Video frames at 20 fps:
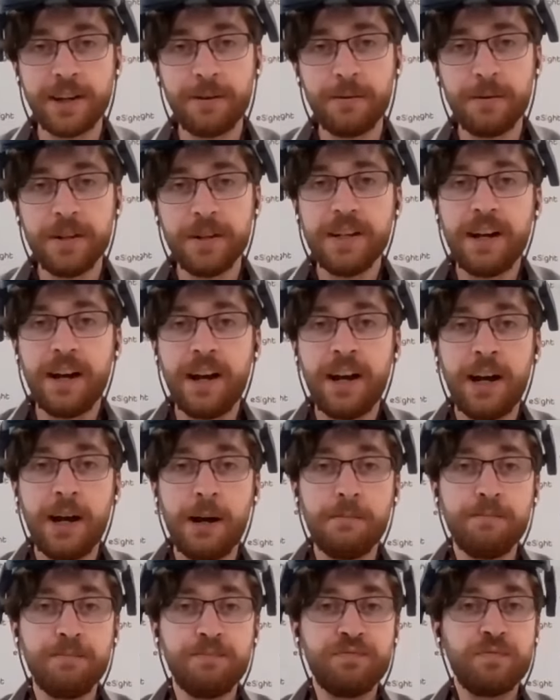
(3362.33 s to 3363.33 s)
So
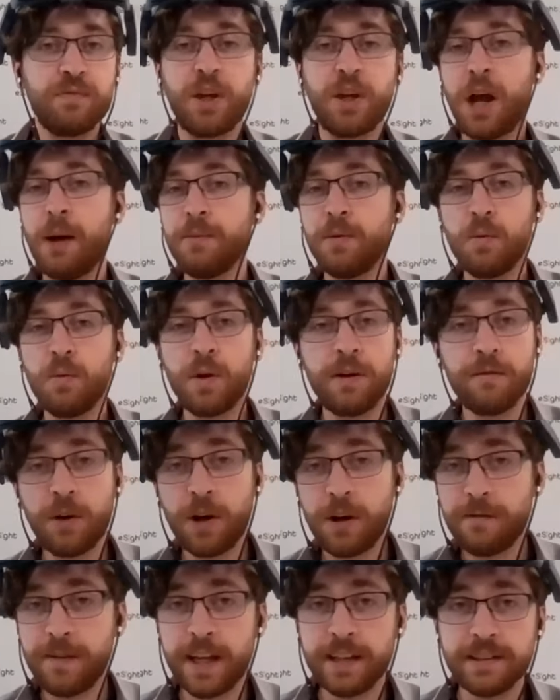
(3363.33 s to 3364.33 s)
come to one of
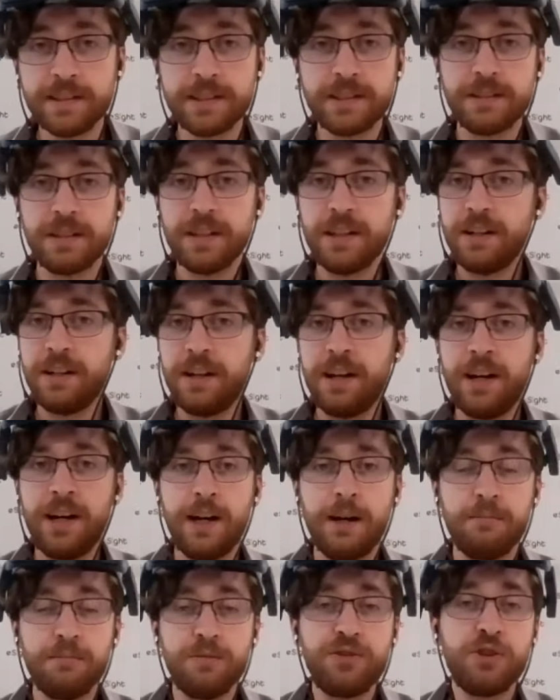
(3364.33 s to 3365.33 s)
our events,
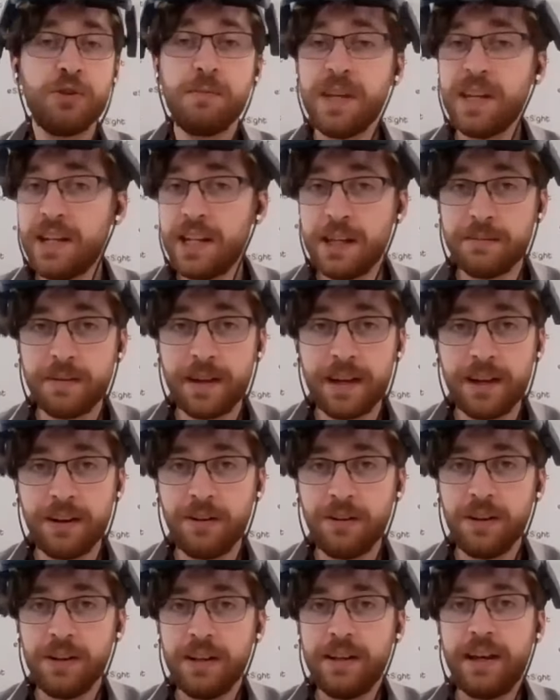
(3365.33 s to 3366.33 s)
shoot me an
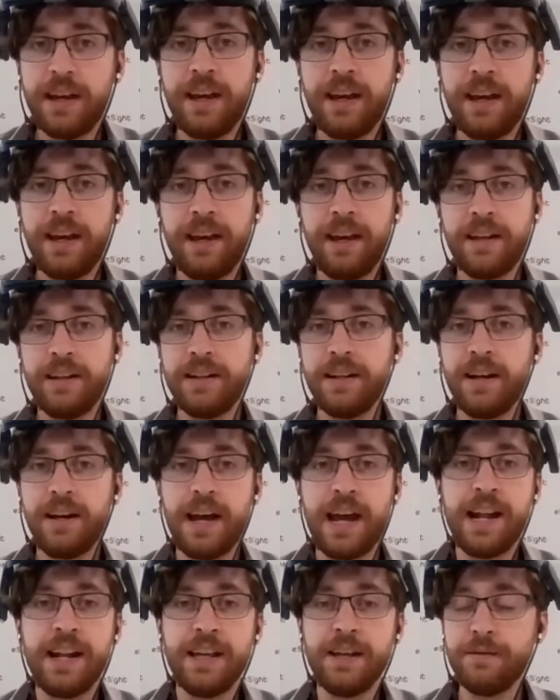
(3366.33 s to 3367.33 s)
email, and
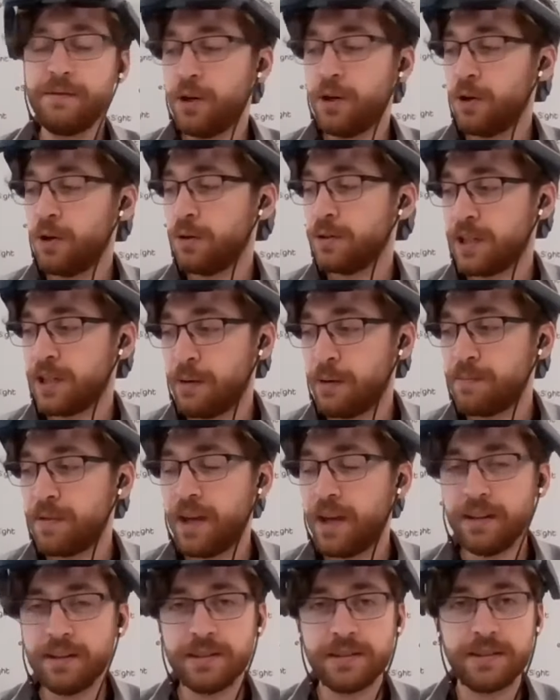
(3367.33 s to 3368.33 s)
any of those
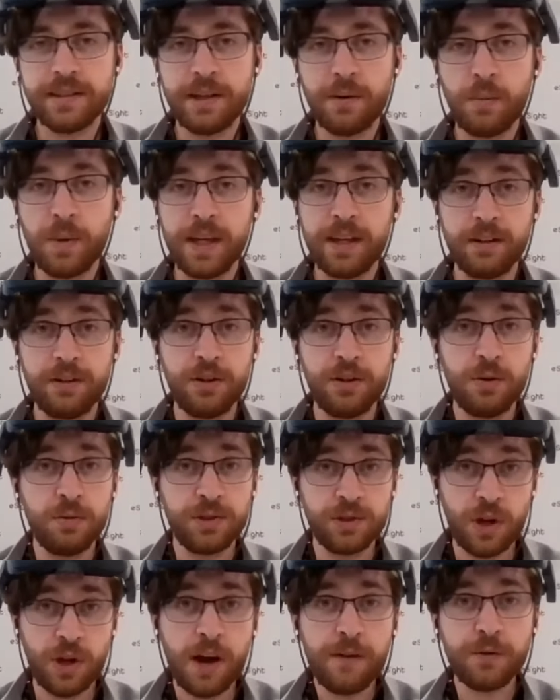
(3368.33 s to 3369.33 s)
updates that we can
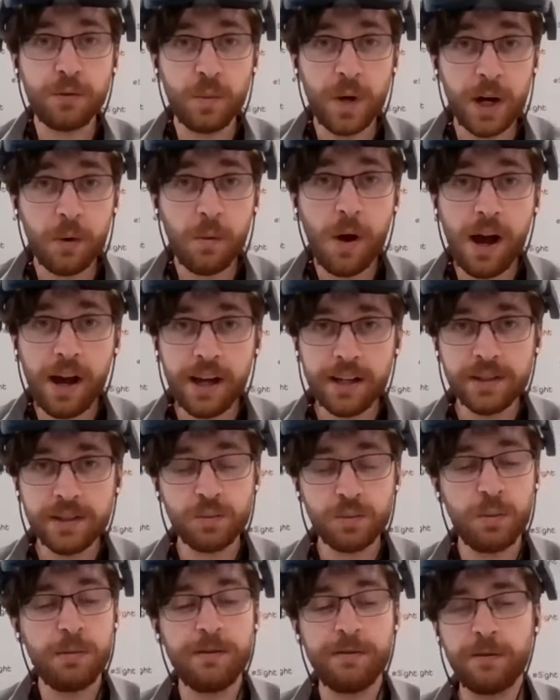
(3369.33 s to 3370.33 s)
do
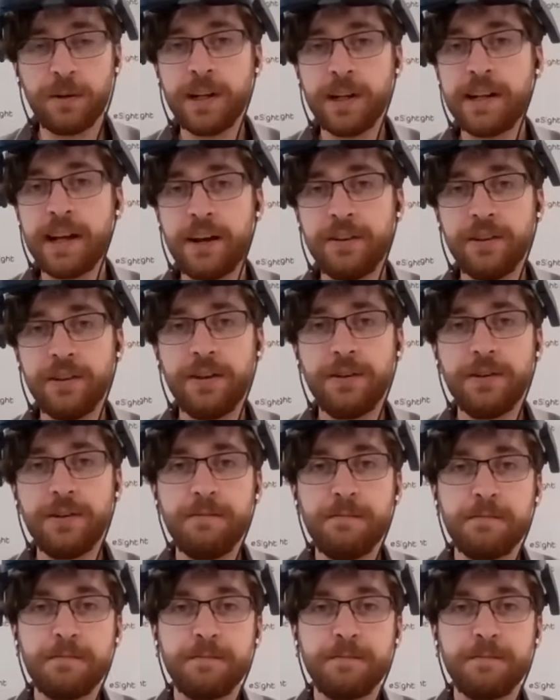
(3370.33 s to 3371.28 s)
software-wise will be free to download.